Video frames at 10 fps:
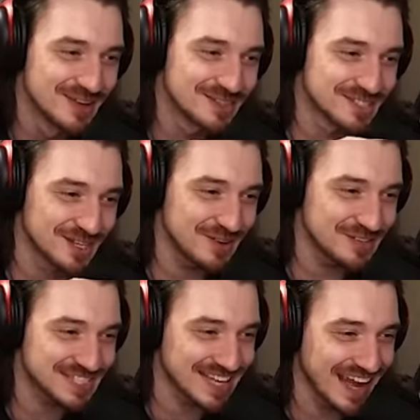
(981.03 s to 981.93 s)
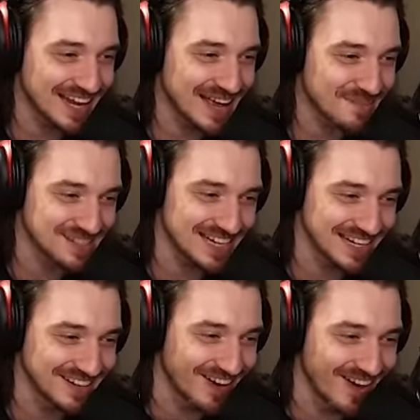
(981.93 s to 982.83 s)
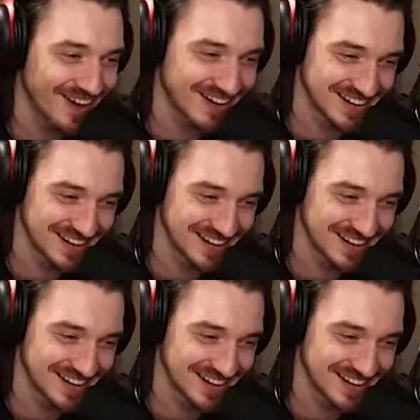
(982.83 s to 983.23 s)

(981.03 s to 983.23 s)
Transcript: Zeus NFTR.